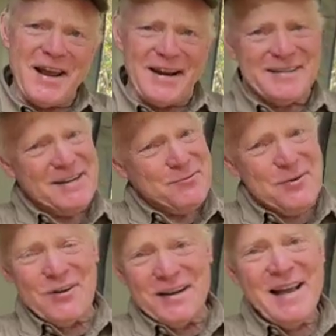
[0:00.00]
next he's
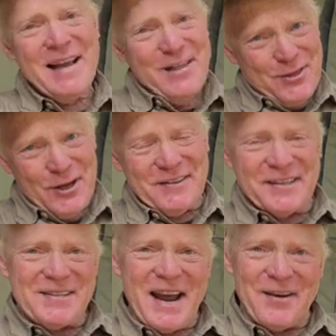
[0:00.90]
really thought
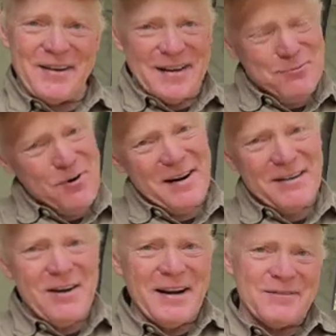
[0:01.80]
this out and that's what
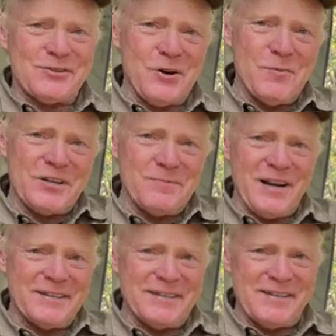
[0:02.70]
i like so much
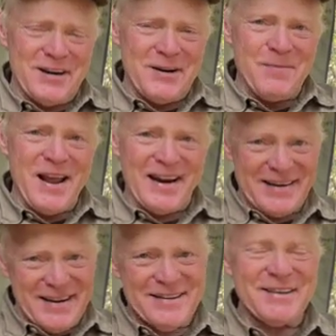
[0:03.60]
about this young man
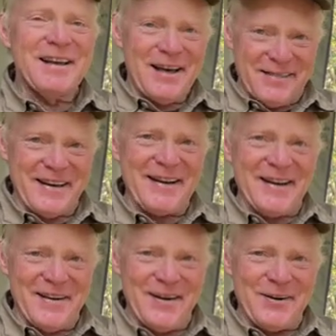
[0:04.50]
he is a
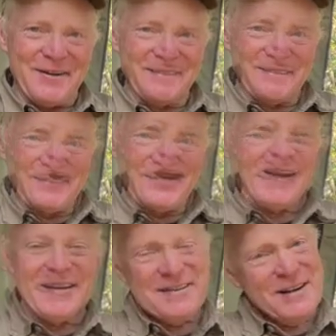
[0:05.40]
thinking hunter
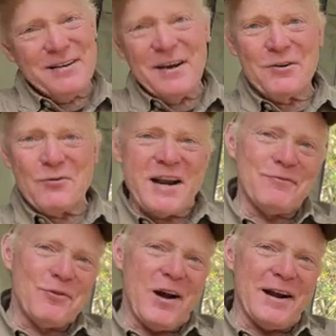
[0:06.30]
varieties and a, a
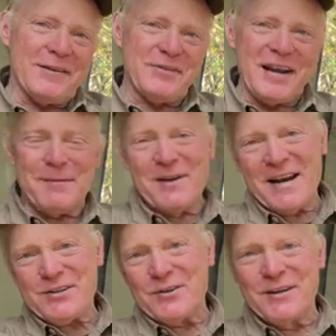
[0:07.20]
great variety of game
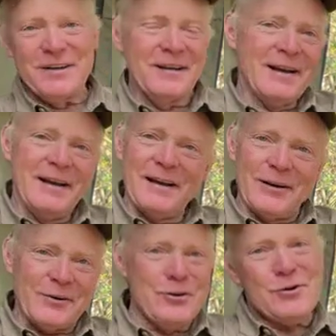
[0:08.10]
excellent
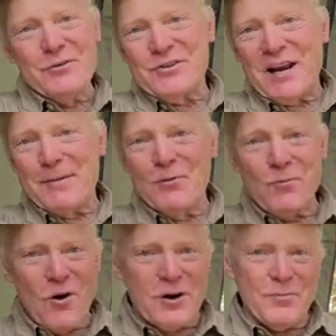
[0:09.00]
uh, kudu, sable,
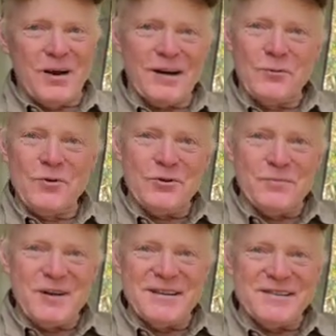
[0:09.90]
waterbuck,
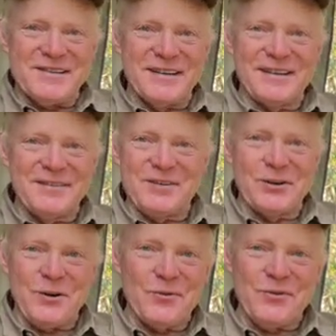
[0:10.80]
wildebeest, uh,
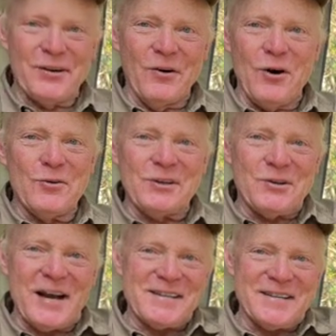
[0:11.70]
you know, the, all the
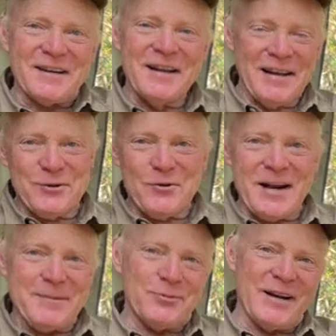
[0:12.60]
classic and
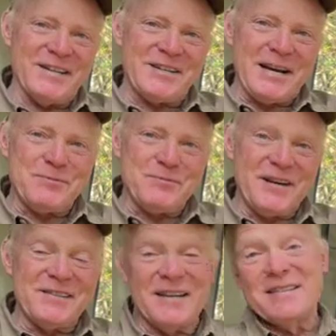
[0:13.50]
great Plains game
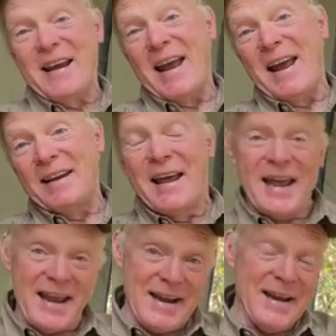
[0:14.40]
species. And
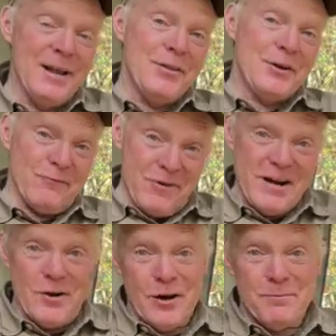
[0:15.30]
hey, their
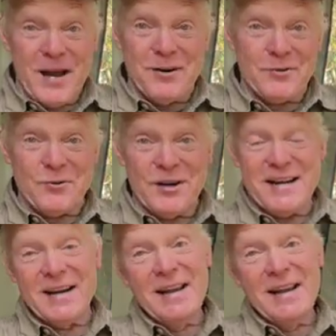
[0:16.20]
via on Battle Creek